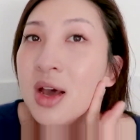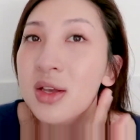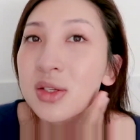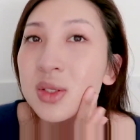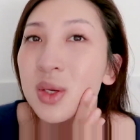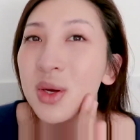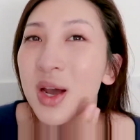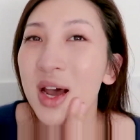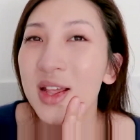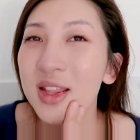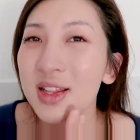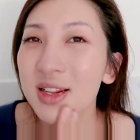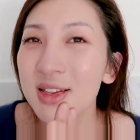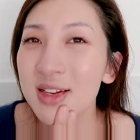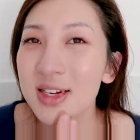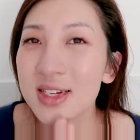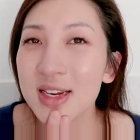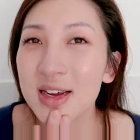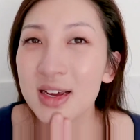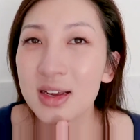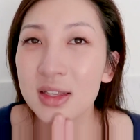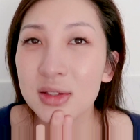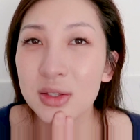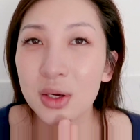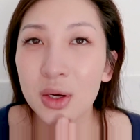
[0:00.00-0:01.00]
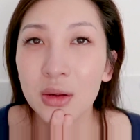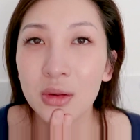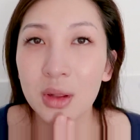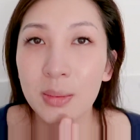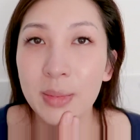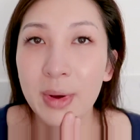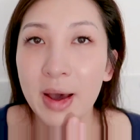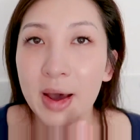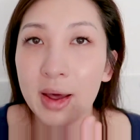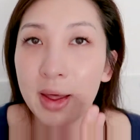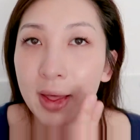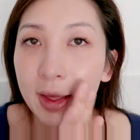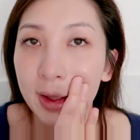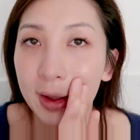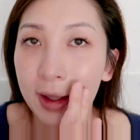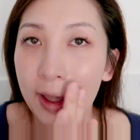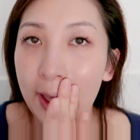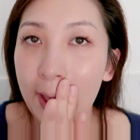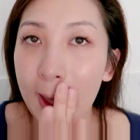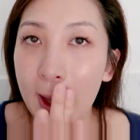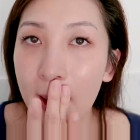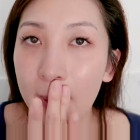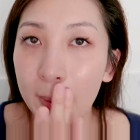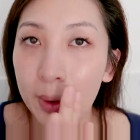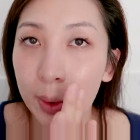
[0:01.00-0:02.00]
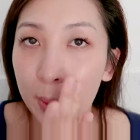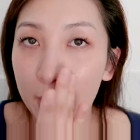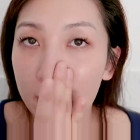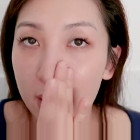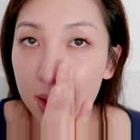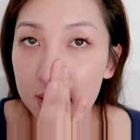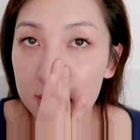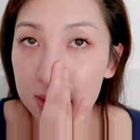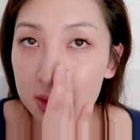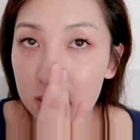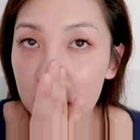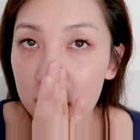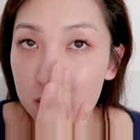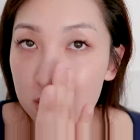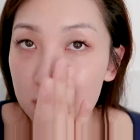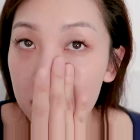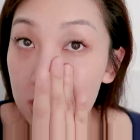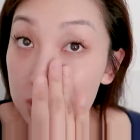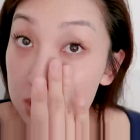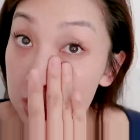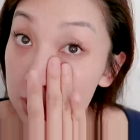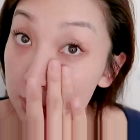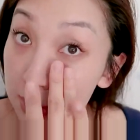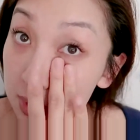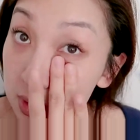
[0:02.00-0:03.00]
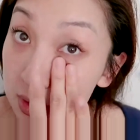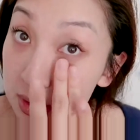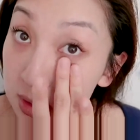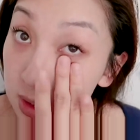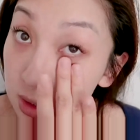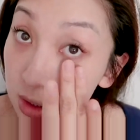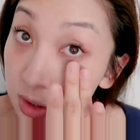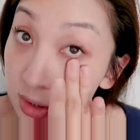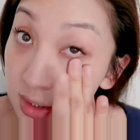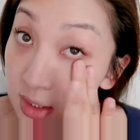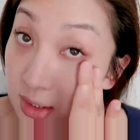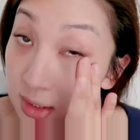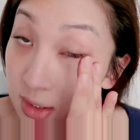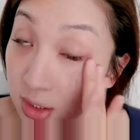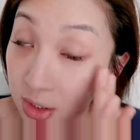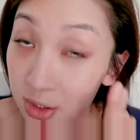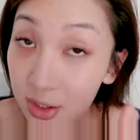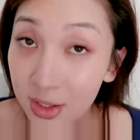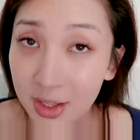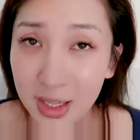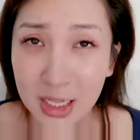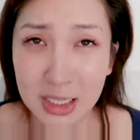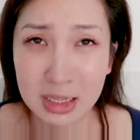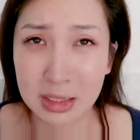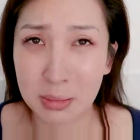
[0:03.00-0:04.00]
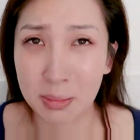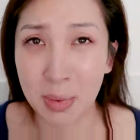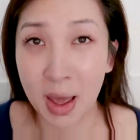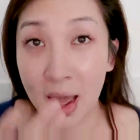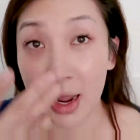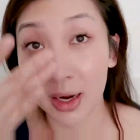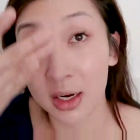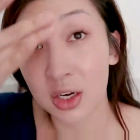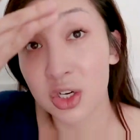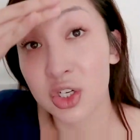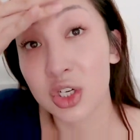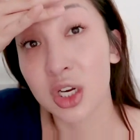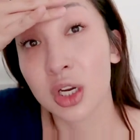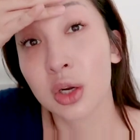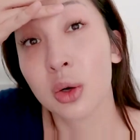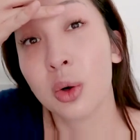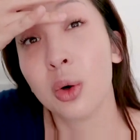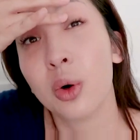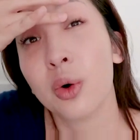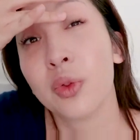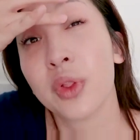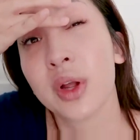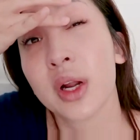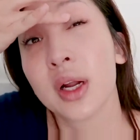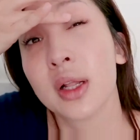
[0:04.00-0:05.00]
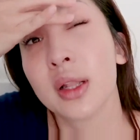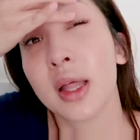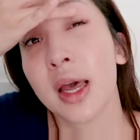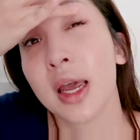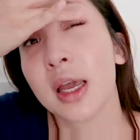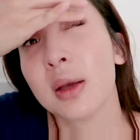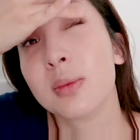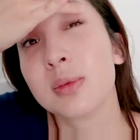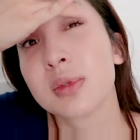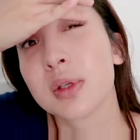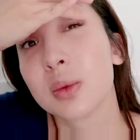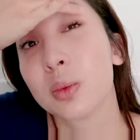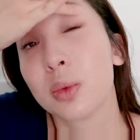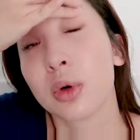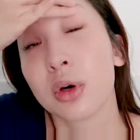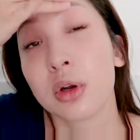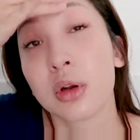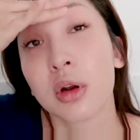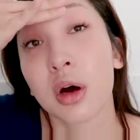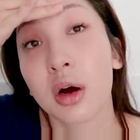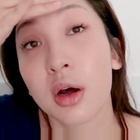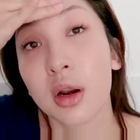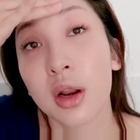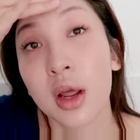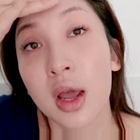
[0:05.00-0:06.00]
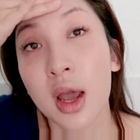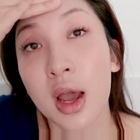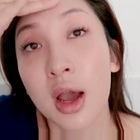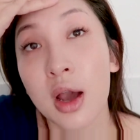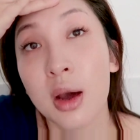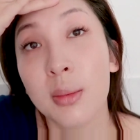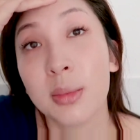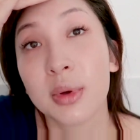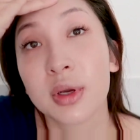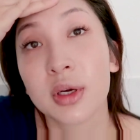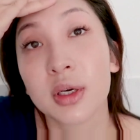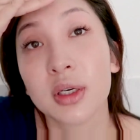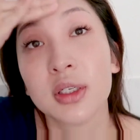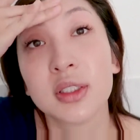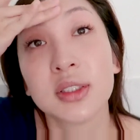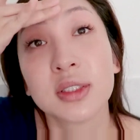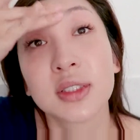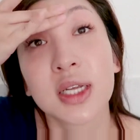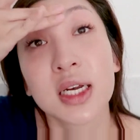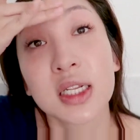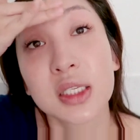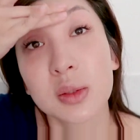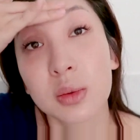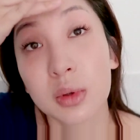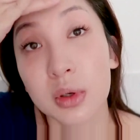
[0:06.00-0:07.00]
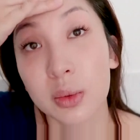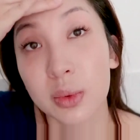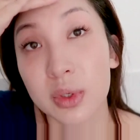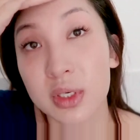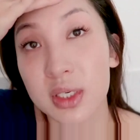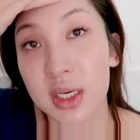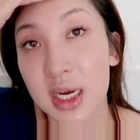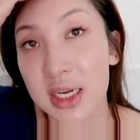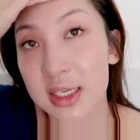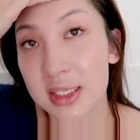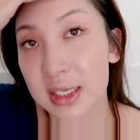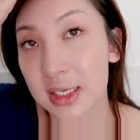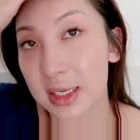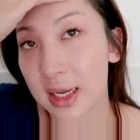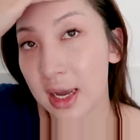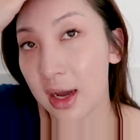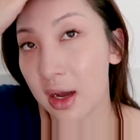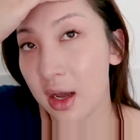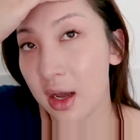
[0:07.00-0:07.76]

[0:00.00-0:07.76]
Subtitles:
So at the end of the day, it's all about like how it wears, not necessarily like the packaging or the claims and whatnot, because that's what we're testing